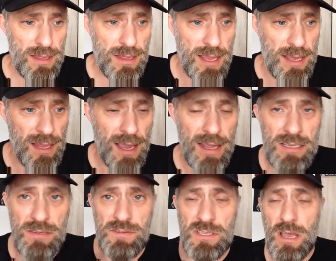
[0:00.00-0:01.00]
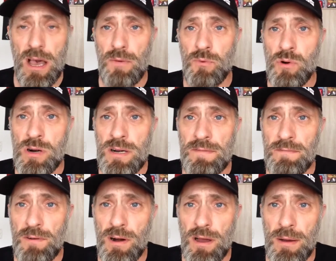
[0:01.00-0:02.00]
the likes of Scott Warren
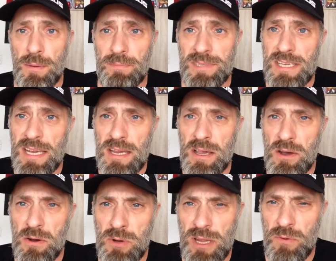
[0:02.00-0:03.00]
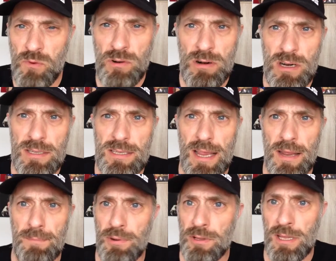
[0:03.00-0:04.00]
from Dio and Warrant
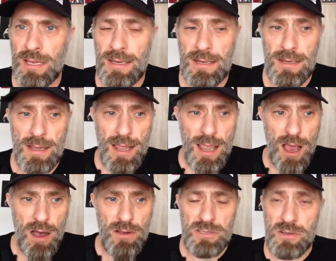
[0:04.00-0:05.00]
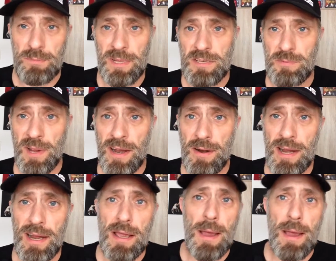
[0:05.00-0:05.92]
and Berlin, also Mitch Perry.